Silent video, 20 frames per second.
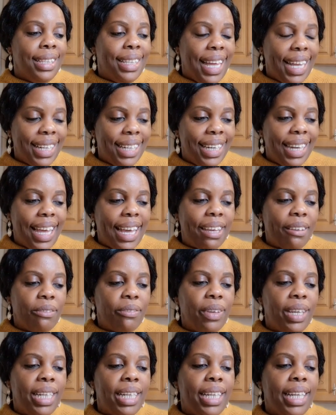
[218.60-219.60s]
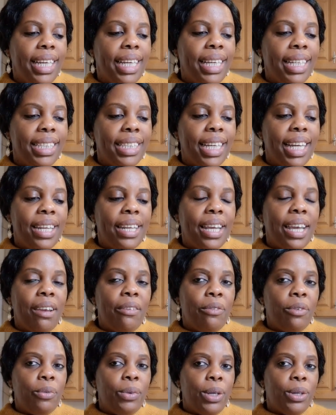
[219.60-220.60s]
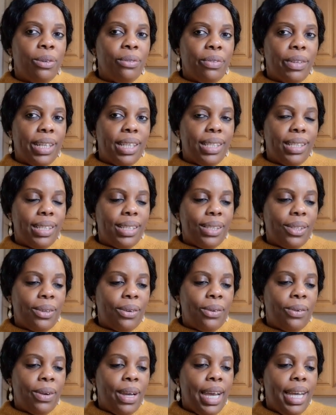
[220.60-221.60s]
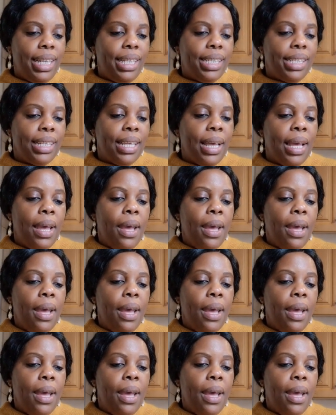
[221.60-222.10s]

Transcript: that life in each and every one of us. All right.